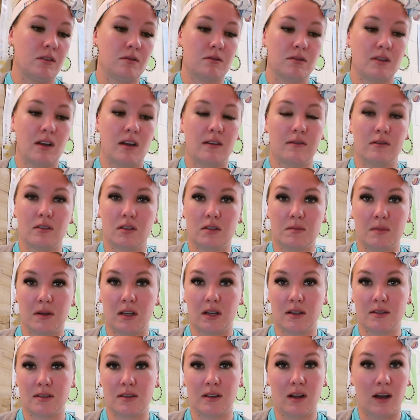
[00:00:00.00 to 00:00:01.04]
those covers,
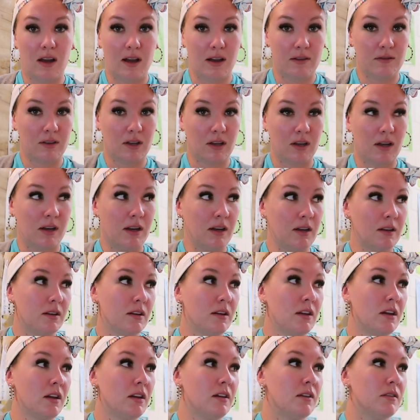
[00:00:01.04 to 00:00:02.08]
because not having a headache
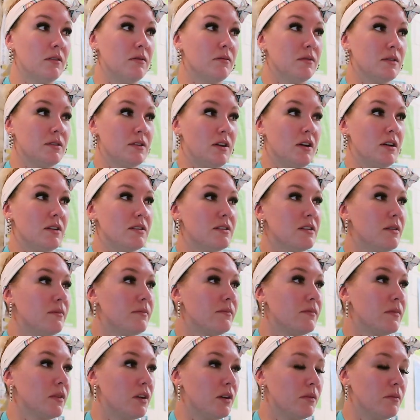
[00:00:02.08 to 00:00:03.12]
was
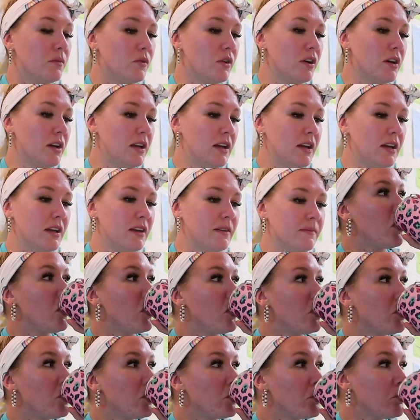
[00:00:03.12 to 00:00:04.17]
awesome. Good morning.
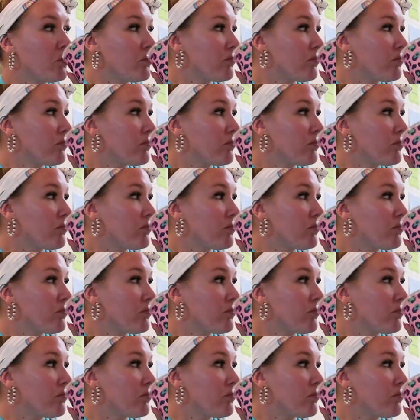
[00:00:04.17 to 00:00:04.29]
I